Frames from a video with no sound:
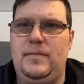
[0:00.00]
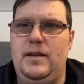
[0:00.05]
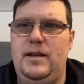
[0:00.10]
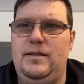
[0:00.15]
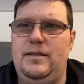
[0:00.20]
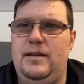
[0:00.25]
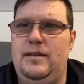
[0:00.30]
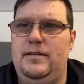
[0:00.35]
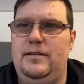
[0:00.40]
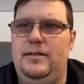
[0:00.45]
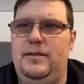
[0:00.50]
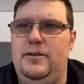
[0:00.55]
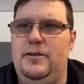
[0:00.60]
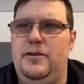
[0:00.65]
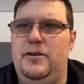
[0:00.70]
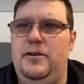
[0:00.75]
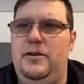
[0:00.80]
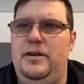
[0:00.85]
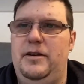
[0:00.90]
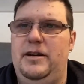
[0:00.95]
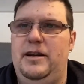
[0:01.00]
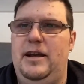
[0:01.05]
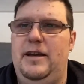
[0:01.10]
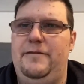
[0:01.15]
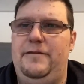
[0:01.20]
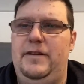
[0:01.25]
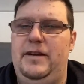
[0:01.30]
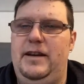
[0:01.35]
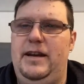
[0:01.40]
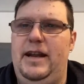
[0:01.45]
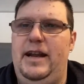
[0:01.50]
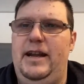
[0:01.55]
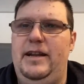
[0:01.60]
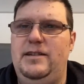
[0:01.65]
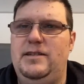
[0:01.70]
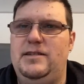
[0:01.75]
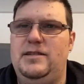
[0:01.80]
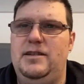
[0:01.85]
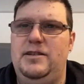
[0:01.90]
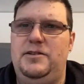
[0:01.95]
and then you're good. If it
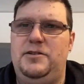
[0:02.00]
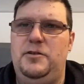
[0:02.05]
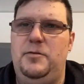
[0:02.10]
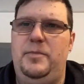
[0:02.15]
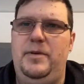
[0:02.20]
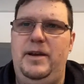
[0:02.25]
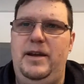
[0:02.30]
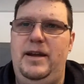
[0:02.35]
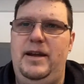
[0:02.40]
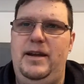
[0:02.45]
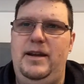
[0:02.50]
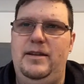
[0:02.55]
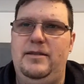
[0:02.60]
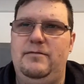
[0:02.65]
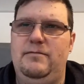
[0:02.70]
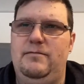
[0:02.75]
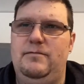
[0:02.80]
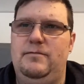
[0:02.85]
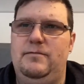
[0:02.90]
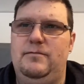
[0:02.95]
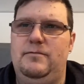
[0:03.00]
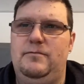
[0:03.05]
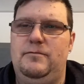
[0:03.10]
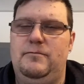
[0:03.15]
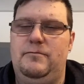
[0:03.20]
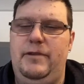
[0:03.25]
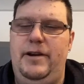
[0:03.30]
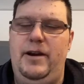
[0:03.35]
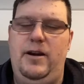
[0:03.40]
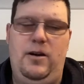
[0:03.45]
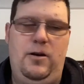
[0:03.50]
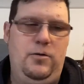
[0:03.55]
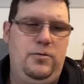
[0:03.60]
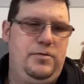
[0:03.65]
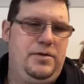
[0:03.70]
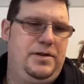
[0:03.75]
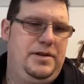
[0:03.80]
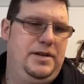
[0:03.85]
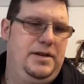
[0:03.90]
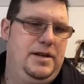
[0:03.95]
needs to be
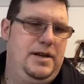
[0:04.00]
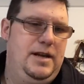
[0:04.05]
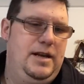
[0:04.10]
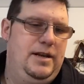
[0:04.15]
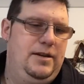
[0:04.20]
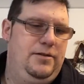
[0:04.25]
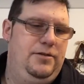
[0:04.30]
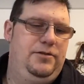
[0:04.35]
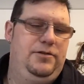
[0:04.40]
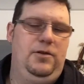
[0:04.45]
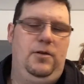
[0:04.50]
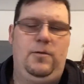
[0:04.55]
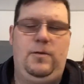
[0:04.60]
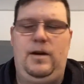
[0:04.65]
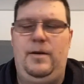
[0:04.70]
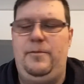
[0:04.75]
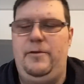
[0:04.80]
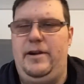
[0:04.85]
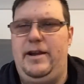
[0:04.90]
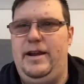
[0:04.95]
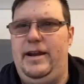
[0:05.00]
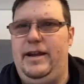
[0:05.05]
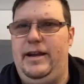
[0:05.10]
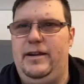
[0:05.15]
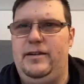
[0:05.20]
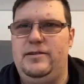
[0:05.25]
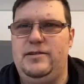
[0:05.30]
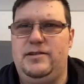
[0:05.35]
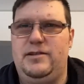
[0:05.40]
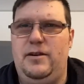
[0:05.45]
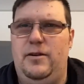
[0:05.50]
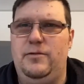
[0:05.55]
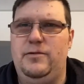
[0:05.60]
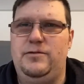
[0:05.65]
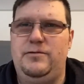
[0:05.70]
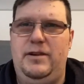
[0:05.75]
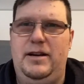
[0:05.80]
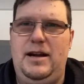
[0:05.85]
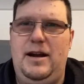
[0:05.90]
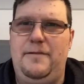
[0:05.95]
rehoned, don't worry about getting into
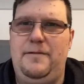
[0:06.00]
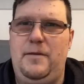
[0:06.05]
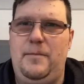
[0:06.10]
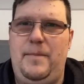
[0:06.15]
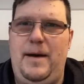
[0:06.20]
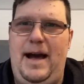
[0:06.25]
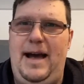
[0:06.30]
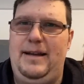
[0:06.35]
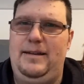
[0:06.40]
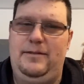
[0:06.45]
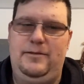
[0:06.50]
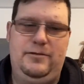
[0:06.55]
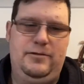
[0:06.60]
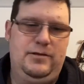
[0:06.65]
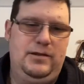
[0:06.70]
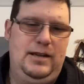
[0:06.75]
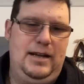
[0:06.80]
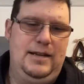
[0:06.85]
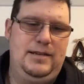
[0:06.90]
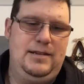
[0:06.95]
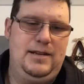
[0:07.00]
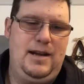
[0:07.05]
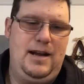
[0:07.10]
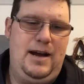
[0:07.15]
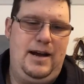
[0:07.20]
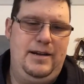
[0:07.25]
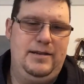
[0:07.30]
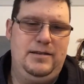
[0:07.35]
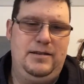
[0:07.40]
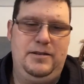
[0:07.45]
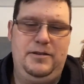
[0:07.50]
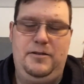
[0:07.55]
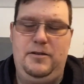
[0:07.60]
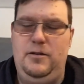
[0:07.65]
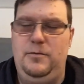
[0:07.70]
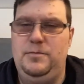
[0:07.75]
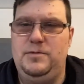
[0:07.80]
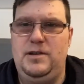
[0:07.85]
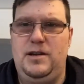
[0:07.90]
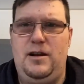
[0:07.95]
stones right off the bat. There's lots of guys in the
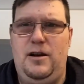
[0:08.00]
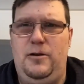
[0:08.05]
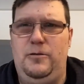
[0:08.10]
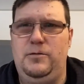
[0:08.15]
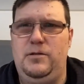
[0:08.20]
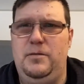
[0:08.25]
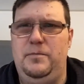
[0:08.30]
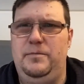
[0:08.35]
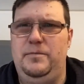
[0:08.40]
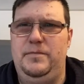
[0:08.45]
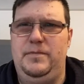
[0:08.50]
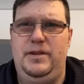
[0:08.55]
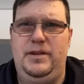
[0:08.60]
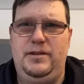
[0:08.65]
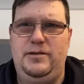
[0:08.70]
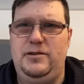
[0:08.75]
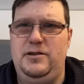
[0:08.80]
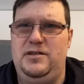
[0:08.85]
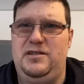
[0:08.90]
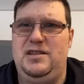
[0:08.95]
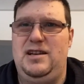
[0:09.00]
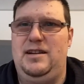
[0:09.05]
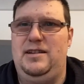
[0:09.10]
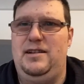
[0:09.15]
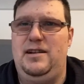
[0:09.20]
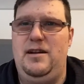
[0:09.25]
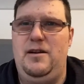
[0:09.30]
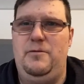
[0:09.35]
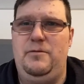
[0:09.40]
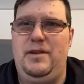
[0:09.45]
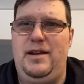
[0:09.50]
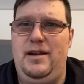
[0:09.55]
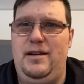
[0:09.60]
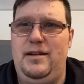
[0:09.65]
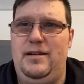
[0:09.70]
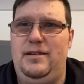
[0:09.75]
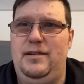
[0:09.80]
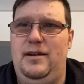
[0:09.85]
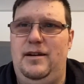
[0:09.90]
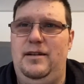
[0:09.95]
groups that hone them. You can just send it out get
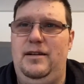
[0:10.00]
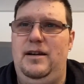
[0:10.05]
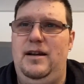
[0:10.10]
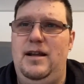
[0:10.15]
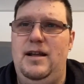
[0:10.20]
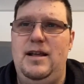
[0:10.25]
it done.